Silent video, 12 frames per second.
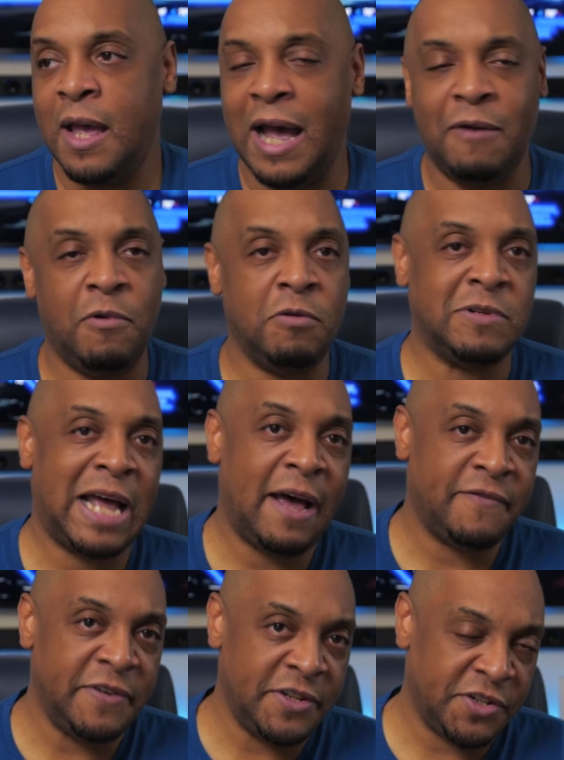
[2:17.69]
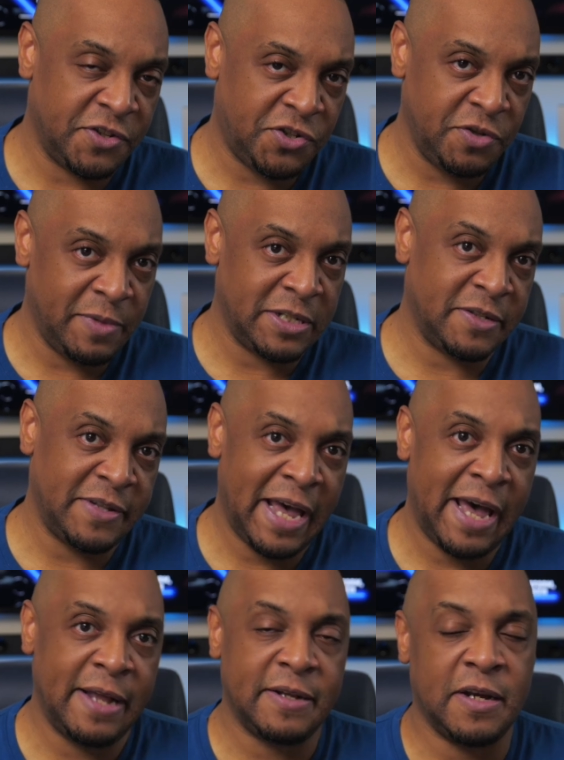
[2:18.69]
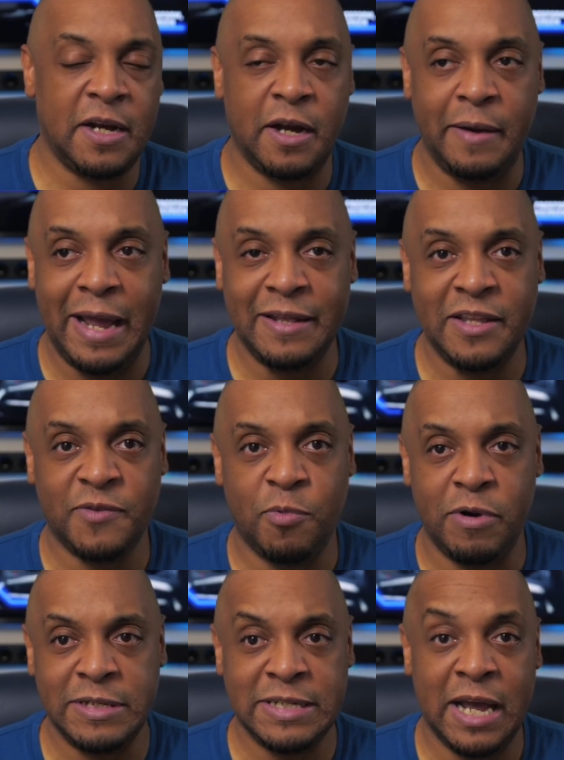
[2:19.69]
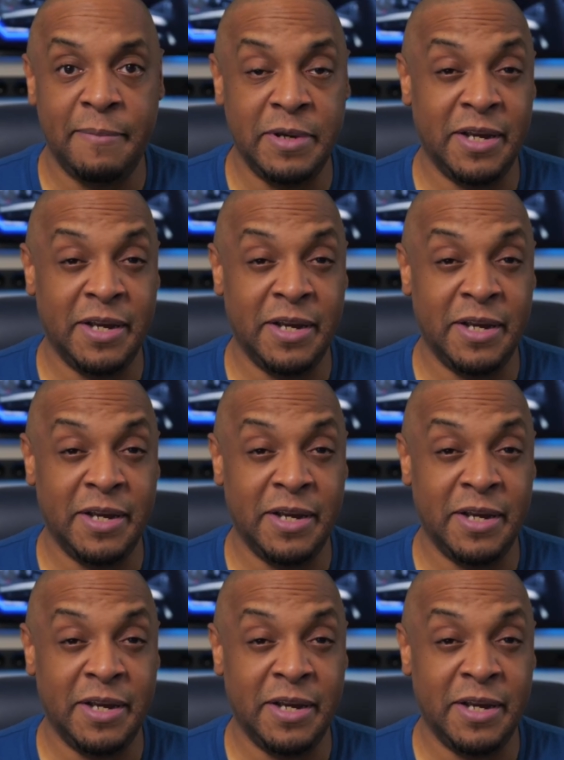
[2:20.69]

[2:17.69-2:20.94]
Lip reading: I won't dive into too much of that at this point in time,